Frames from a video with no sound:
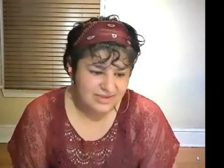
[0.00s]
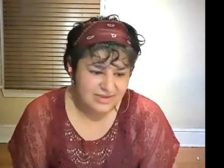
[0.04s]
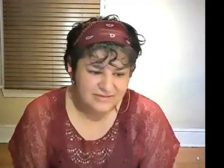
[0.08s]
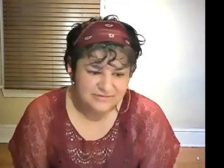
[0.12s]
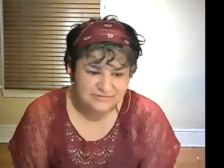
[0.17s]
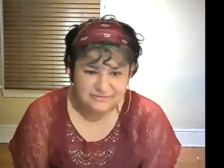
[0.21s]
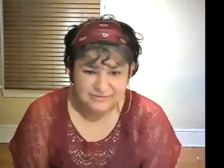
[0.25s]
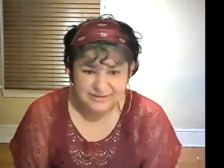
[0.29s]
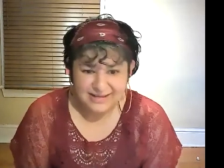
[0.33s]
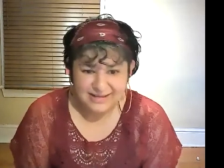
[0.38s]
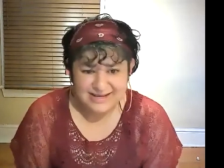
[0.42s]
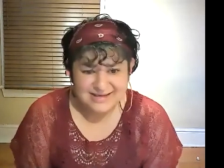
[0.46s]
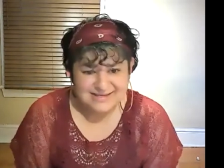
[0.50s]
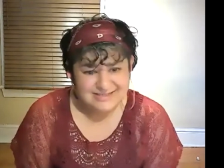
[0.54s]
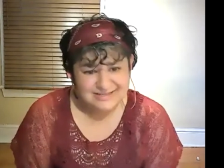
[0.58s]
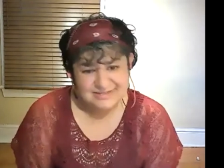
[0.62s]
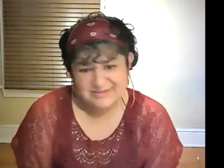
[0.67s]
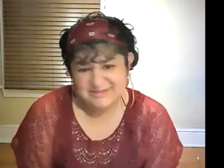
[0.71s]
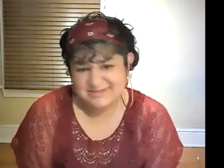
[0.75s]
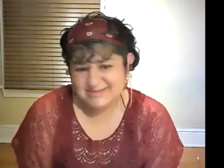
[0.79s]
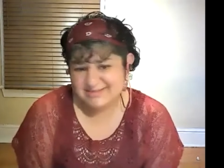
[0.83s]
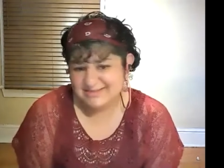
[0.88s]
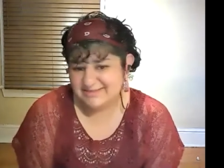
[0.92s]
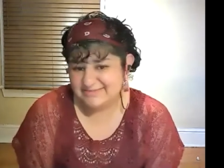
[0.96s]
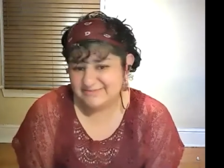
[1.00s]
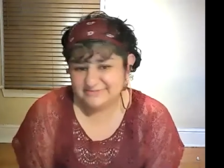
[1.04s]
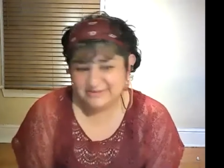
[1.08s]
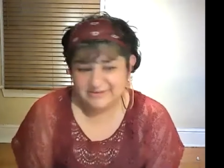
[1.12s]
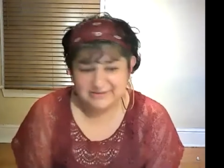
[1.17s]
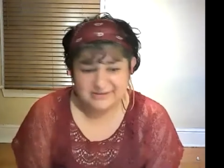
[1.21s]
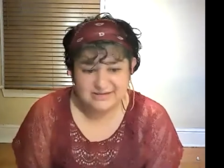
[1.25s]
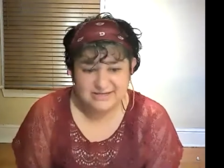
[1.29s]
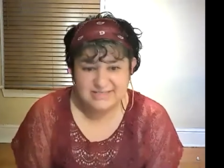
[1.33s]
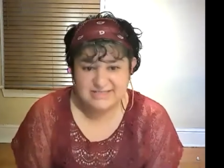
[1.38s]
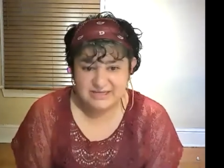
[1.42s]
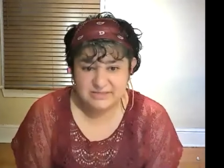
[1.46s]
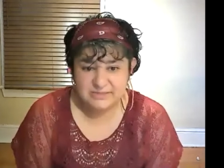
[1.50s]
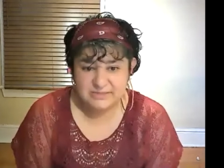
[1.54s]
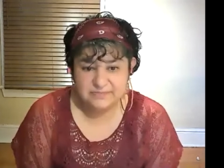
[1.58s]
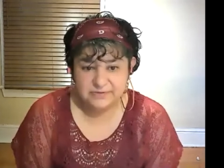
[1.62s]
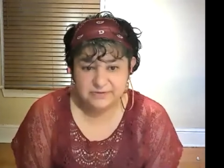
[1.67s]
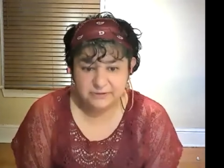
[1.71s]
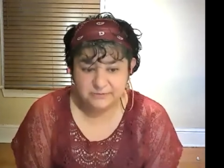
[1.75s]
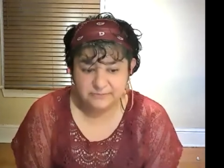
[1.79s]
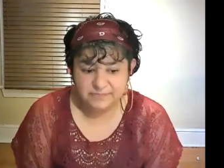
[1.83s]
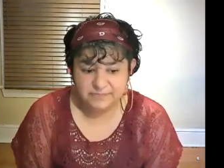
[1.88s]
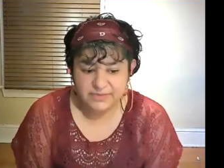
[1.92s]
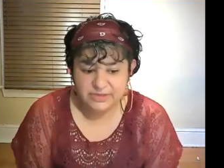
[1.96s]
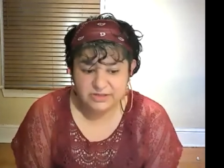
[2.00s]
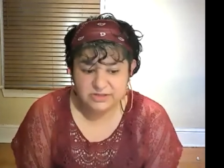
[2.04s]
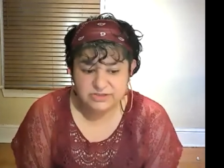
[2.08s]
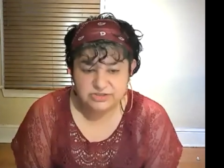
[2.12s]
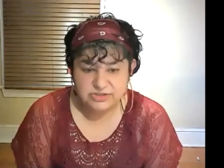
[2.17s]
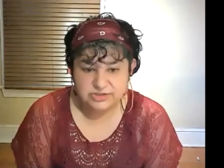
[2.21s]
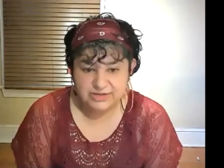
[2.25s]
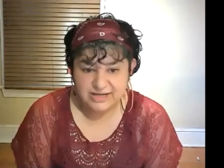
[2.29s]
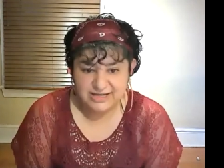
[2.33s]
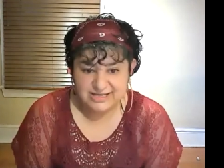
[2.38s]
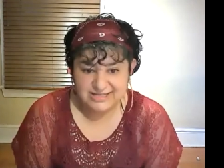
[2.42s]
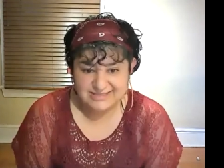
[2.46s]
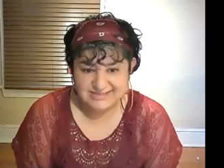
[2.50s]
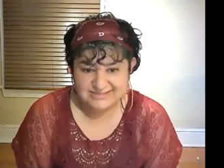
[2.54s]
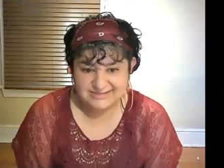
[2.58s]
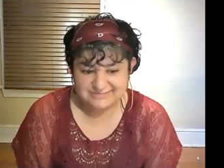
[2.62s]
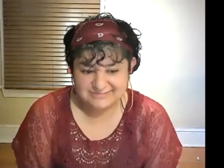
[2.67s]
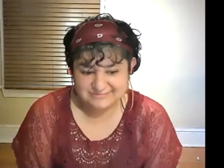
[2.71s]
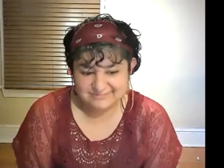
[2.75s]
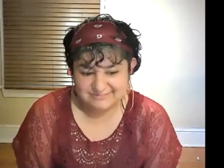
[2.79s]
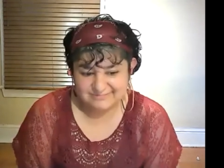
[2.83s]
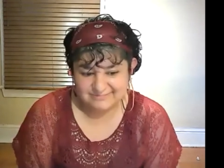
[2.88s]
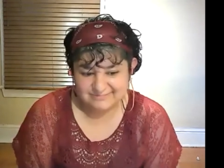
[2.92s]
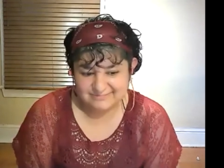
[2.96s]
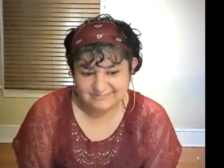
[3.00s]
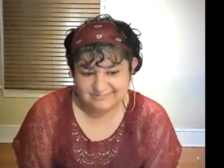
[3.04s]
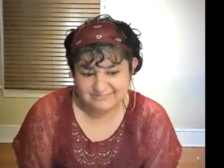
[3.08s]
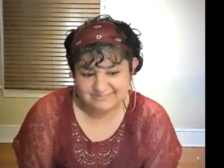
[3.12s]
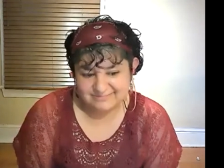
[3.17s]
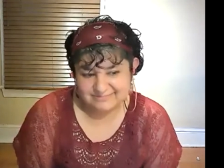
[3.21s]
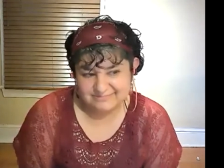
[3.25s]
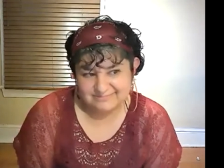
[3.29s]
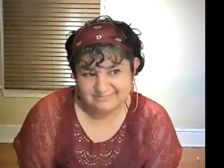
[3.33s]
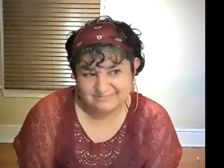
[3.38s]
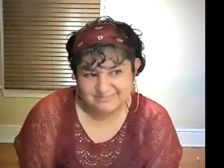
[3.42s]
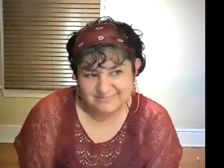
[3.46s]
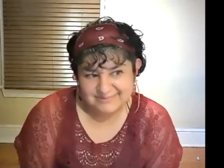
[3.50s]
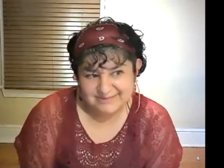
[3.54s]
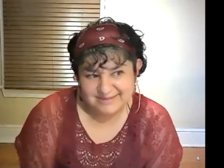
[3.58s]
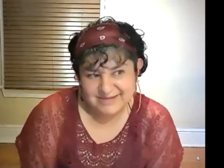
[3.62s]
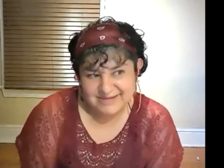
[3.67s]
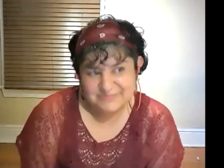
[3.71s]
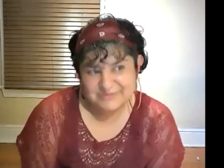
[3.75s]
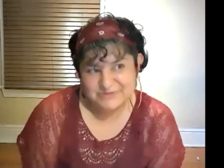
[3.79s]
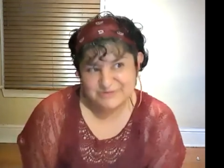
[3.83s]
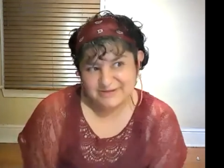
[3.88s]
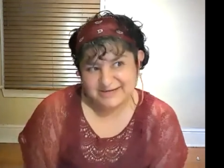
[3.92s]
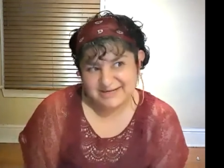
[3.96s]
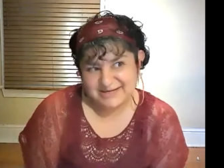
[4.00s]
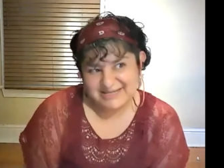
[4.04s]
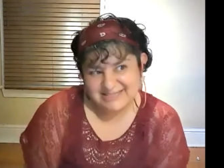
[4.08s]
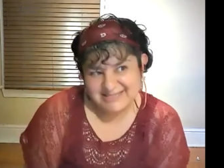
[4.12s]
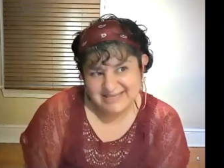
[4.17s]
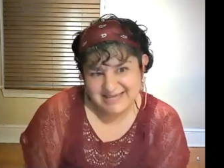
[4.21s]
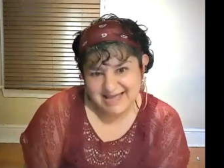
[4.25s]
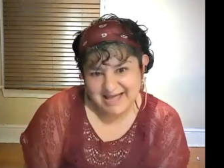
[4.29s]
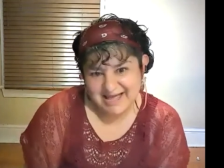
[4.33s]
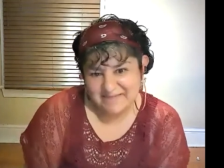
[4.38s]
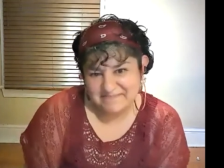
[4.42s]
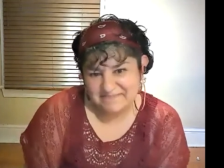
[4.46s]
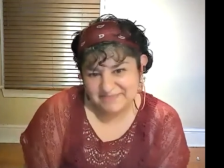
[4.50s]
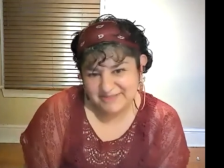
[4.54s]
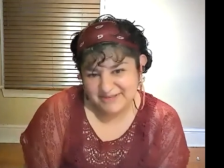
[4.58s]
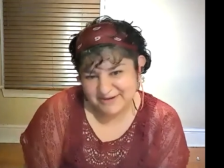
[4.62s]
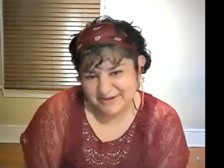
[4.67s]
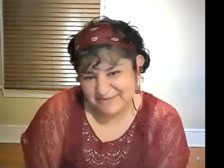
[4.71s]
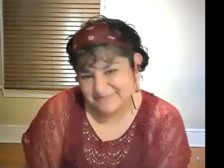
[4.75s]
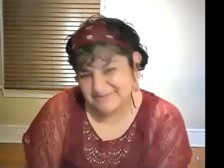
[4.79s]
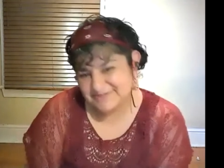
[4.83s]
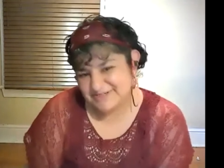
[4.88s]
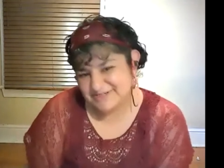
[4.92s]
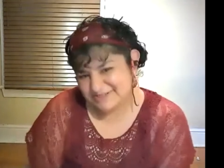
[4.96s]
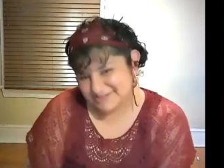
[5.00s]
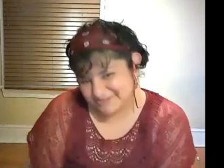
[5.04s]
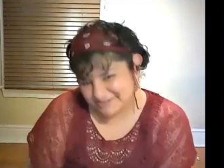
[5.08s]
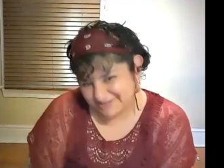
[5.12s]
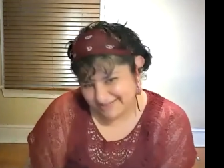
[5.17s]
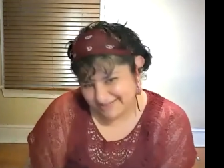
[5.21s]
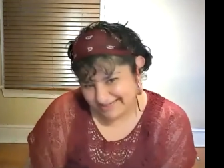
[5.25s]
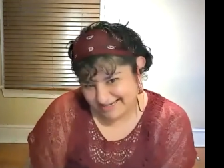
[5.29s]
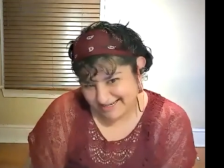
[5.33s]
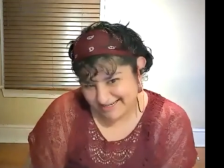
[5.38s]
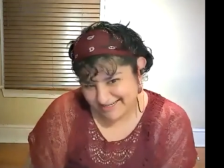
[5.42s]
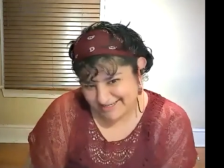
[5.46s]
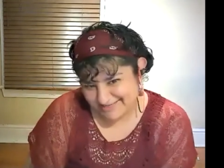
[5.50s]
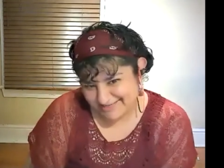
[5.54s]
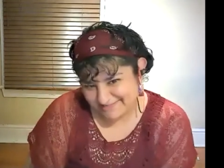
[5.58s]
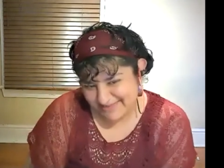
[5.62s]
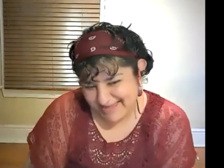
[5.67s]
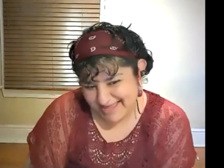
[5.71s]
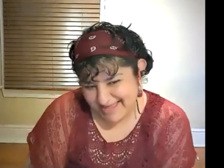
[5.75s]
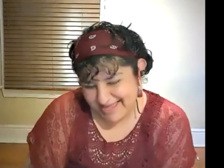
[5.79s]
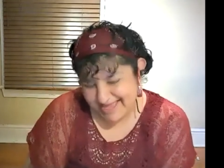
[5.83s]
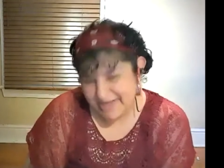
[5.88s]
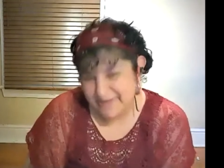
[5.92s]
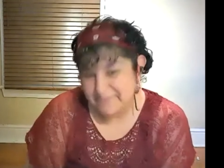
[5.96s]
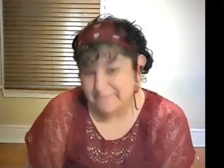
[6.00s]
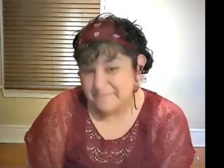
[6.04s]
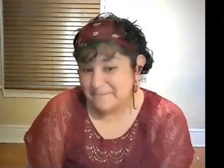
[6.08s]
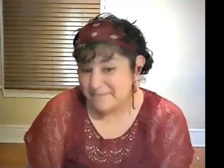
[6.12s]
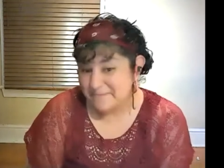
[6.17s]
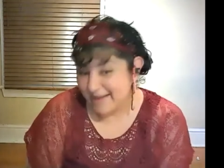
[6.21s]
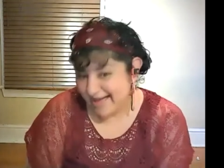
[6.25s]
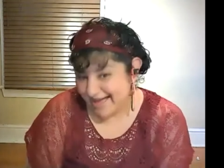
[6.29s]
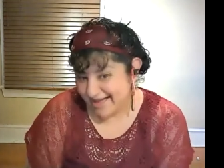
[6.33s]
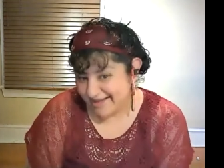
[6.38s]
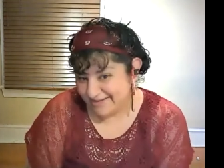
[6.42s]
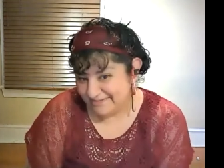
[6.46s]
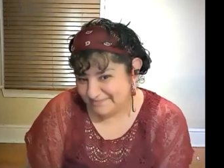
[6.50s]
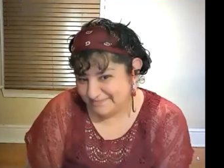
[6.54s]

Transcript: flies are fairly simple. So it gives you an idea of generalized, but